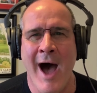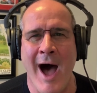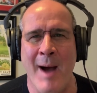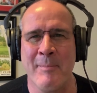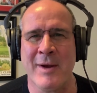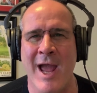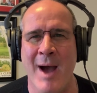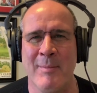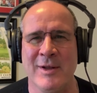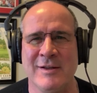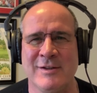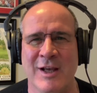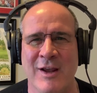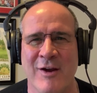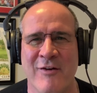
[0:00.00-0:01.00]
I'm coming
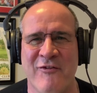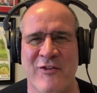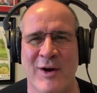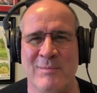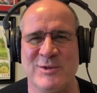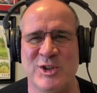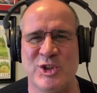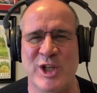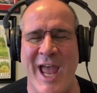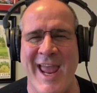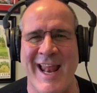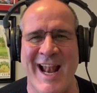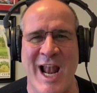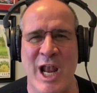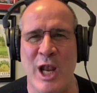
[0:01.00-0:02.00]
to you from
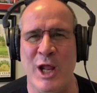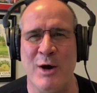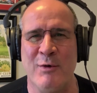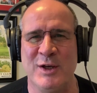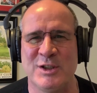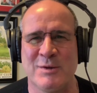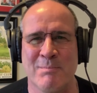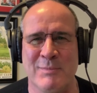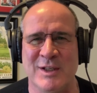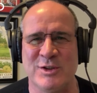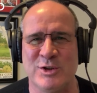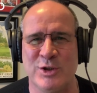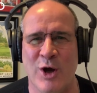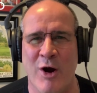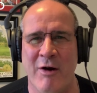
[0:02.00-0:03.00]
St. Louis,
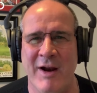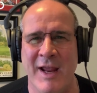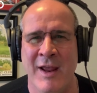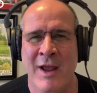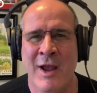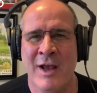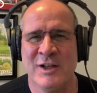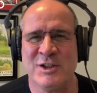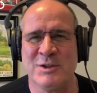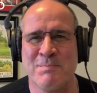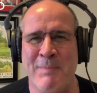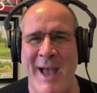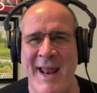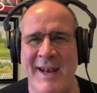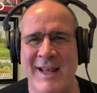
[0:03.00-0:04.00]
Missouri,
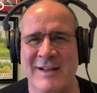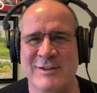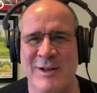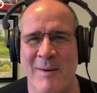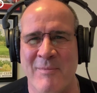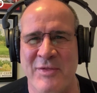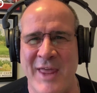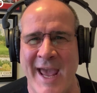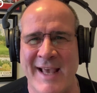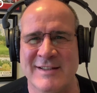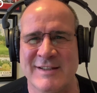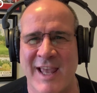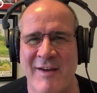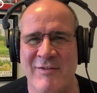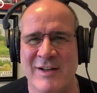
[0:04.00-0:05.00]
spending some
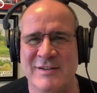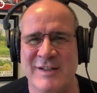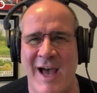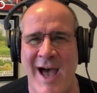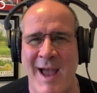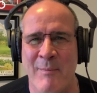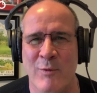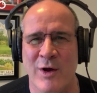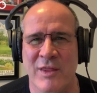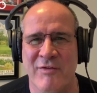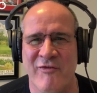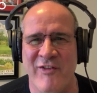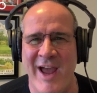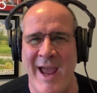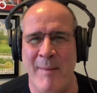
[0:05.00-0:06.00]
Thanksgiving time with
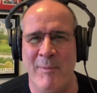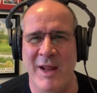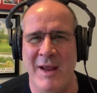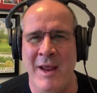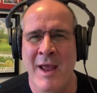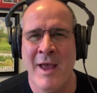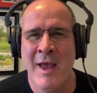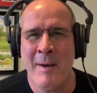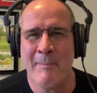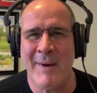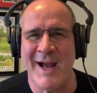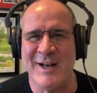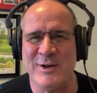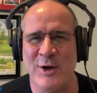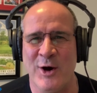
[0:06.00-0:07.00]
family,
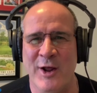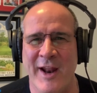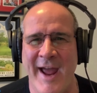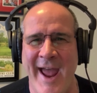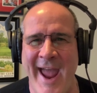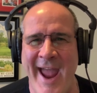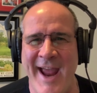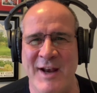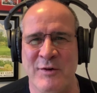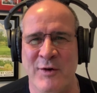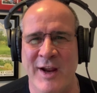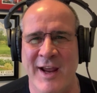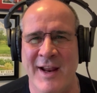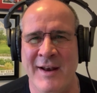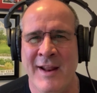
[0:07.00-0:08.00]
my daughter
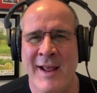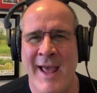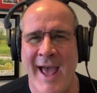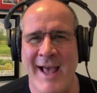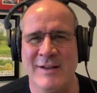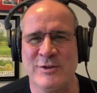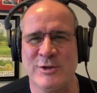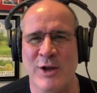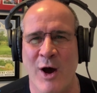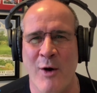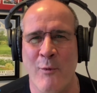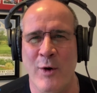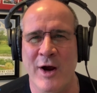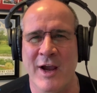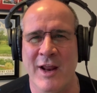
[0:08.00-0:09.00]
Adrian, and so
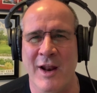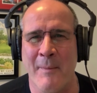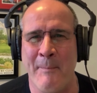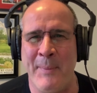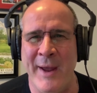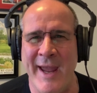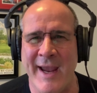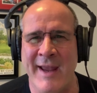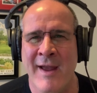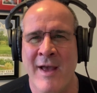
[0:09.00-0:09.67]
we're going to pick